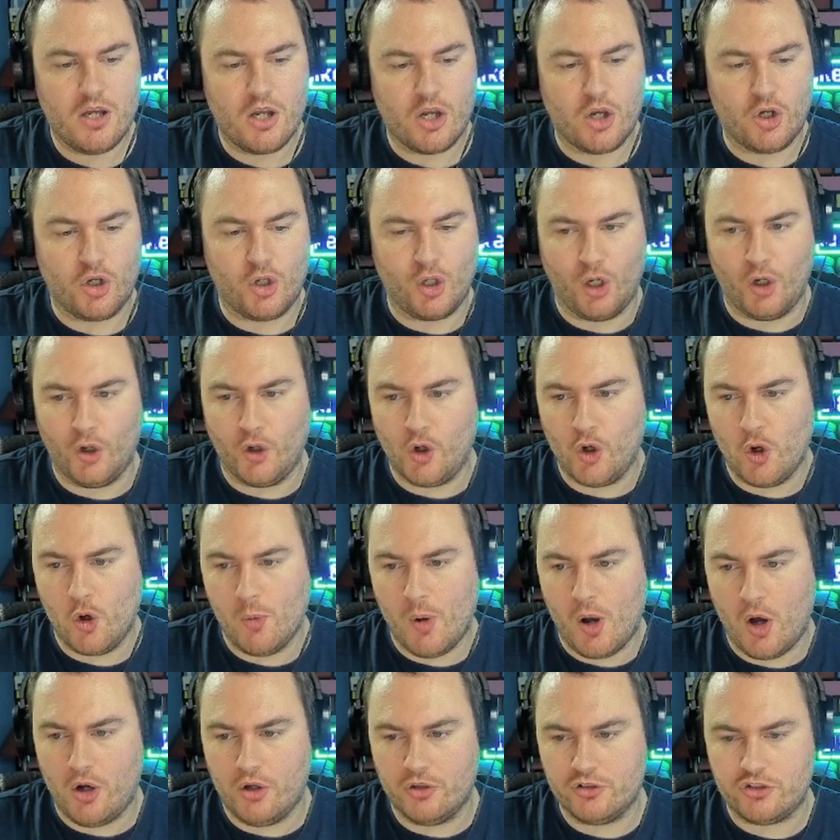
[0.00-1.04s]
Gloom
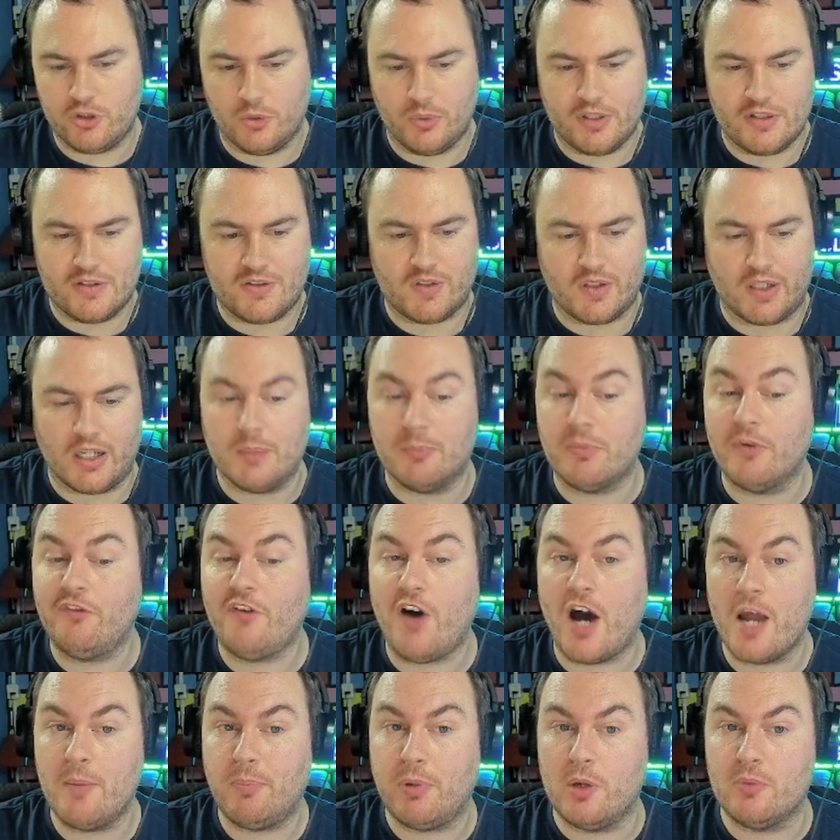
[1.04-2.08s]
also into C. But
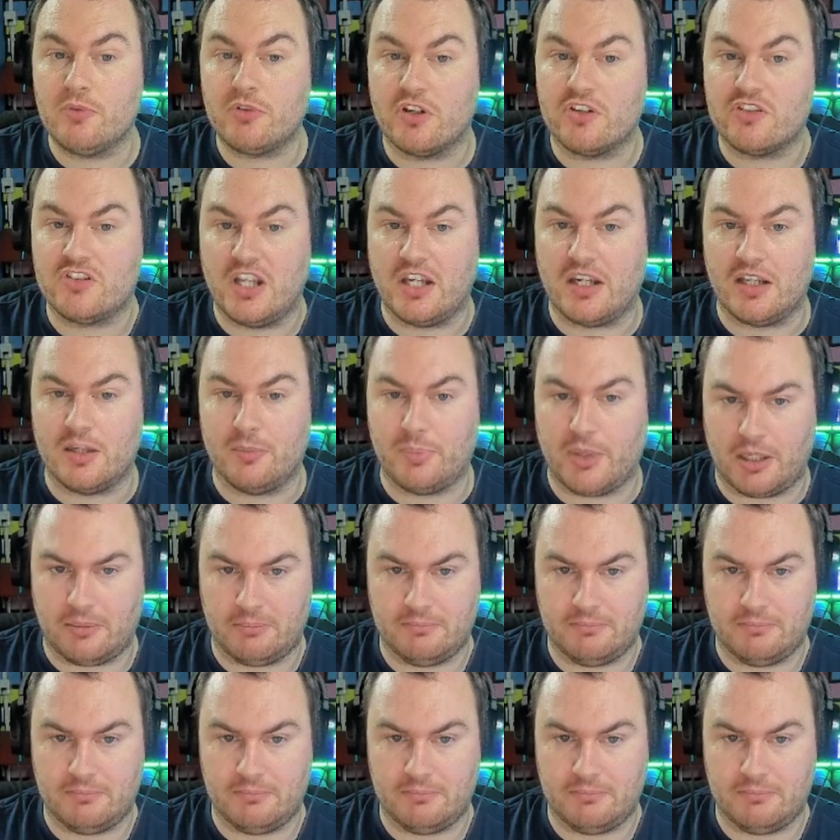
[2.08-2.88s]
Vileplume's going to sneak into B.